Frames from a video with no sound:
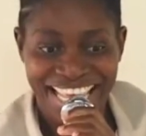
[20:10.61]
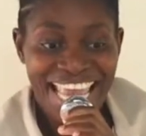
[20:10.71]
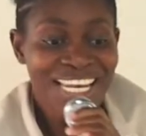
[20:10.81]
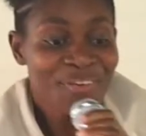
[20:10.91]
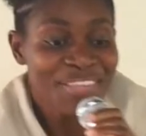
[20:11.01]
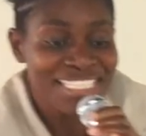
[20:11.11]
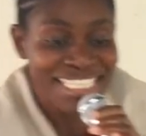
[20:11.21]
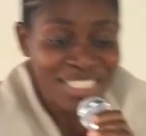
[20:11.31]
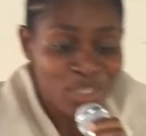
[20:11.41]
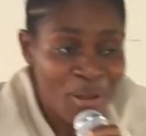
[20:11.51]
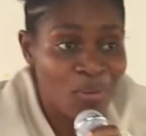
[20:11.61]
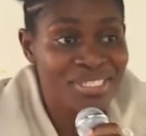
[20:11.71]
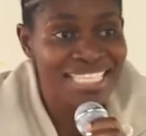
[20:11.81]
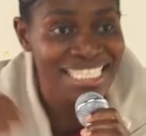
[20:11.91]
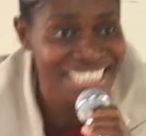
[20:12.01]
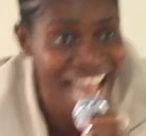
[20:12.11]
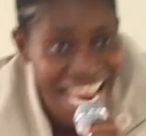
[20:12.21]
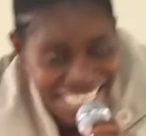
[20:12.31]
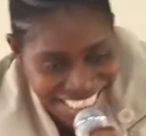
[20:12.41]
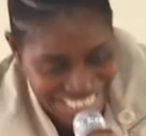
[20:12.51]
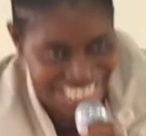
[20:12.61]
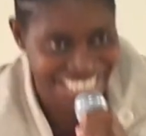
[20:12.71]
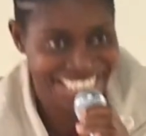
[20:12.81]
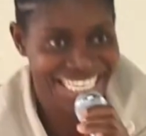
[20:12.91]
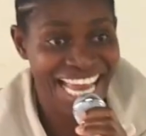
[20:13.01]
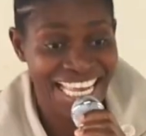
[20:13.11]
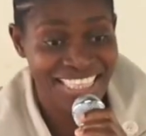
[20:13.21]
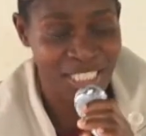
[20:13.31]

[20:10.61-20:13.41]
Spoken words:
And now this gentleman was just hiding under